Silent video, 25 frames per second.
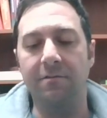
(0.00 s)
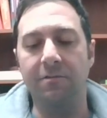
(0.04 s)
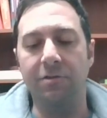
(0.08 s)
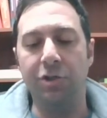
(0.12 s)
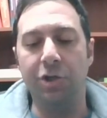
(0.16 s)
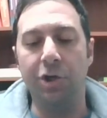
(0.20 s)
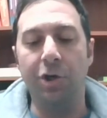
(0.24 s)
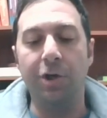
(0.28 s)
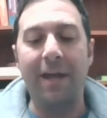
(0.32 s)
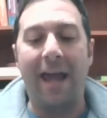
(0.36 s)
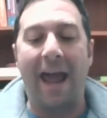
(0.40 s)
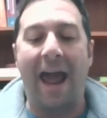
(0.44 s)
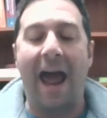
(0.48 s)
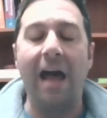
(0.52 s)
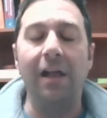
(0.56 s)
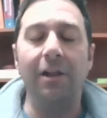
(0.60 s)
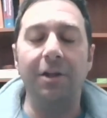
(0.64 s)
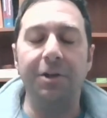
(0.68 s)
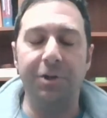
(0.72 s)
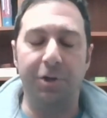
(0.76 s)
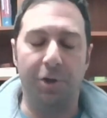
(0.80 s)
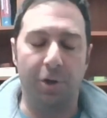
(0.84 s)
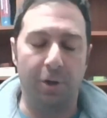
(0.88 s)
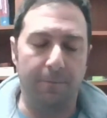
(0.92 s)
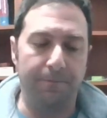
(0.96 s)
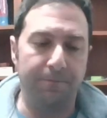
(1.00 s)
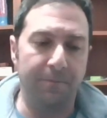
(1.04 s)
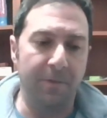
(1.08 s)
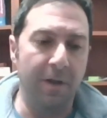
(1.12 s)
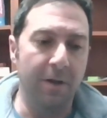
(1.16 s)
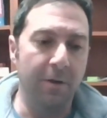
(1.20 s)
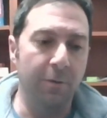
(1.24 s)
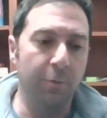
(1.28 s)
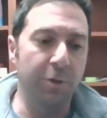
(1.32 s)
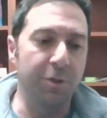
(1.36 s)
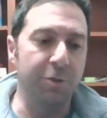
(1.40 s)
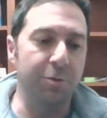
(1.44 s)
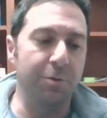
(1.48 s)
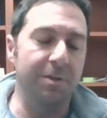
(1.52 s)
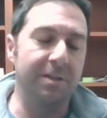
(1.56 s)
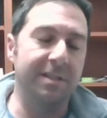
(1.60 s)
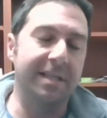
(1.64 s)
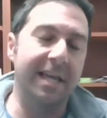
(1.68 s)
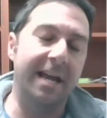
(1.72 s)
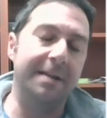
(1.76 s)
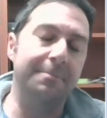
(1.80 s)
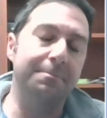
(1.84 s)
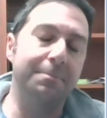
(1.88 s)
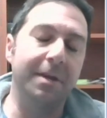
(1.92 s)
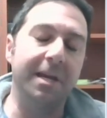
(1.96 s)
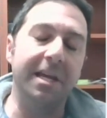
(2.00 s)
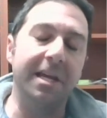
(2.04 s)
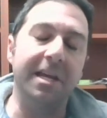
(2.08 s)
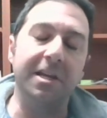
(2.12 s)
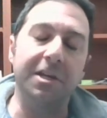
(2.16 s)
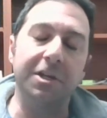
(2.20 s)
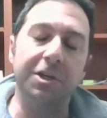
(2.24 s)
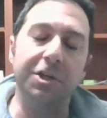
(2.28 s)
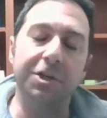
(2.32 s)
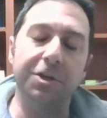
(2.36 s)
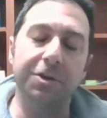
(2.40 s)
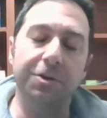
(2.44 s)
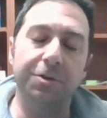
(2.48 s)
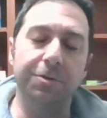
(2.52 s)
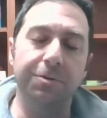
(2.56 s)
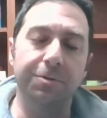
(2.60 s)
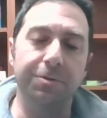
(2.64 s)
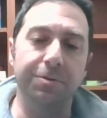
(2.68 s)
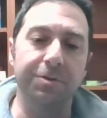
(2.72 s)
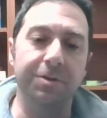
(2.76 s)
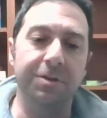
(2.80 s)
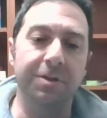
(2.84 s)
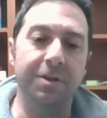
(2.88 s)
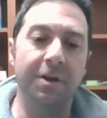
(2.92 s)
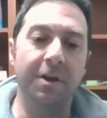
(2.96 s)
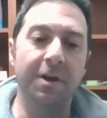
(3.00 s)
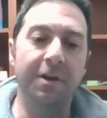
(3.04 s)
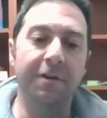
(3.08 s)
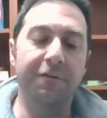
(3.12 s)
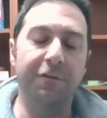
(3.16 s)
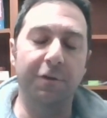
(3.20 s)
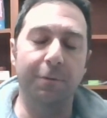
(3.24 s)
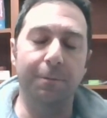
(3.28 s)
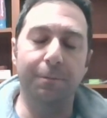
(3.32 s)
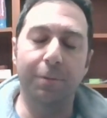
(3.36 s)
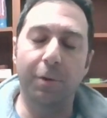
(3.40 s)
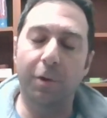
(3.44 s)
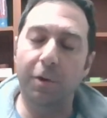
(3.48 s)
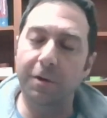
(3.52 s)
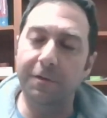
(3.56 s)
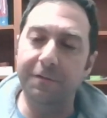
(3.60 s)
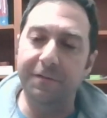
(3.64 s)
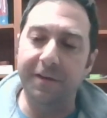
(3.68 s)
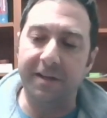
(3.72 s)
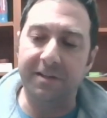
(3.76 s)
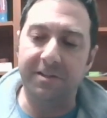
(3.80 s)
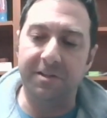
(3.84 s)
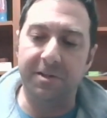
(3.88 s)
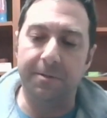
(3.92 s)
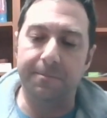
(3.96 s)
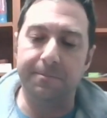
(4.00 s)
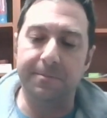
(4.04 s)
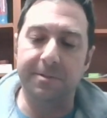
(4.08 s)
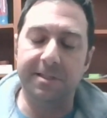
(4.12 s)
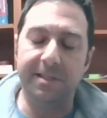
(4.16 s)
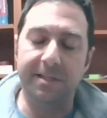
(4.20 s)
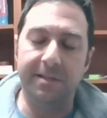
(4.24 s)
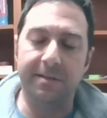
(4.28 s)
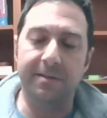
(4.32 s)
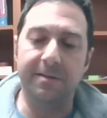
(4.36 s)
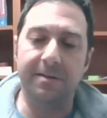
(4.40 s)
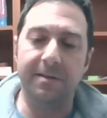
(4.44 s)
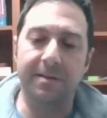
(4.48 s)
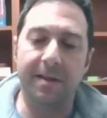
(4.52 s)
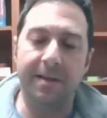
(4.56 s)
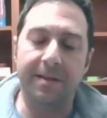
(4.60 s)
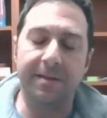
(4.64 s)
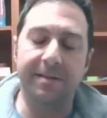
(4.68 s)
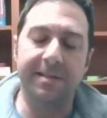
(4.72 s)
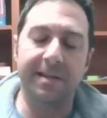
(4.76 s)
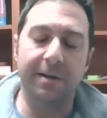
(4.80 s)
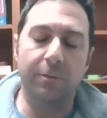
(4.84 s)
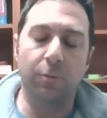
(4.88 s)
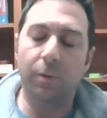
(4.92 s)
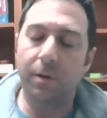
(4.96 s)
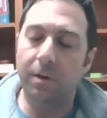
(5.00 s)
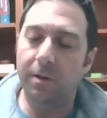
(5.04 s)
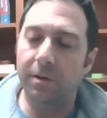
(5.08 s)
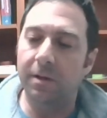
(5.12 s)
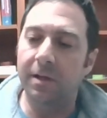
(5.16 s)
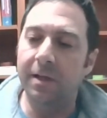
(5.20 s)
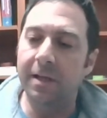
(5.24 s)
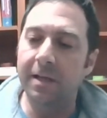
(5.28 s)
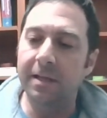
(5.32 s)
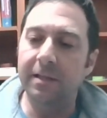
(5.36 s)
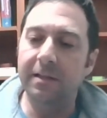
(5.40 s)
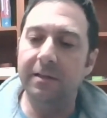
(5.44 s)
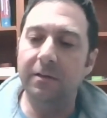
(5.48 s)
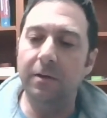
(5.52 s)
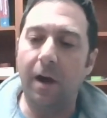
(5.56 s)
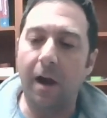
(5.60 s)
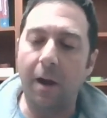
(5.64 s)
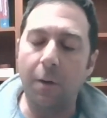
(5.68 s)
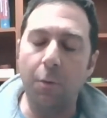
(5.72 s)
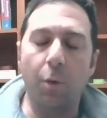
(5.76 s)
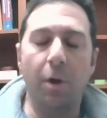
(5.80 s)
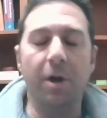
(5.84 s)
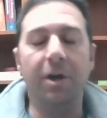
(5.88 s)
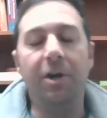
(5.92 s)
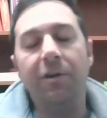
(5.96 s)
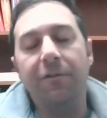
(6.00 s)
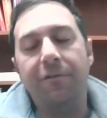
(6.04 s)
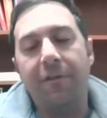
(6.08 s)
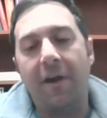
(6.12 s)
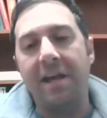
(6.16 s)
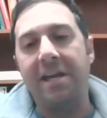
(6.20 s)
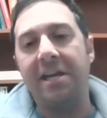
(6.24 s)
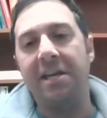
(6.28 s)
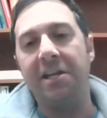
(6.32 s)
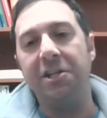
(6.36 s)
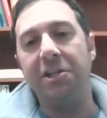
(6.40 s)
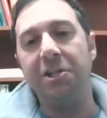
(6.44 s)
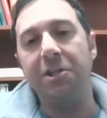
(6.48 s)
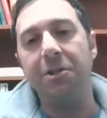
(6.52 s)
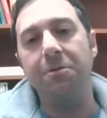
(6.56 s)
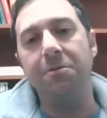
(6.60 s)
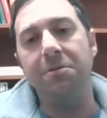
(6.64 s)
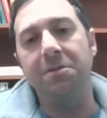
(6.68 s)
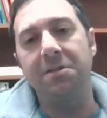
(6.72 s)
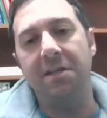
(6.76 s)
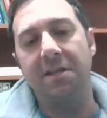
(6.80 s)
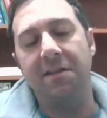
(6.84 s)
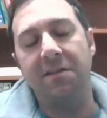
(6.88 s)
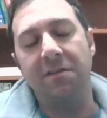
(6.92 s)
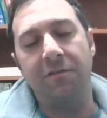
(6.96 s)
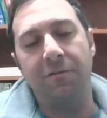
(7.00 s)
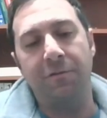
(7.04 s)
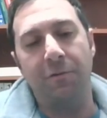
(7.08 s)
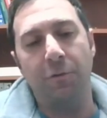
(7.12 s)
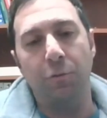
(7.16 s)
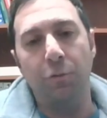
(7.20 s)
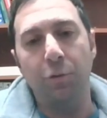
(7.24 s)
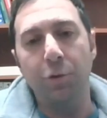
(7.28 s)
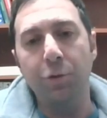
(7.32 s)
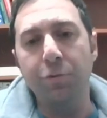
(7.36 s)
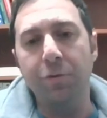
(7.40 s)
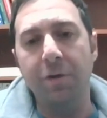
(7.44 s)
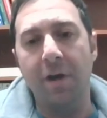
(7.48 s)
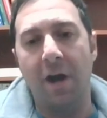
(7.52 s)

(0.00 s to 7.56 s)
took Alloderm, which was then being used for burn victims, and said, well, I wonder if I can use this for root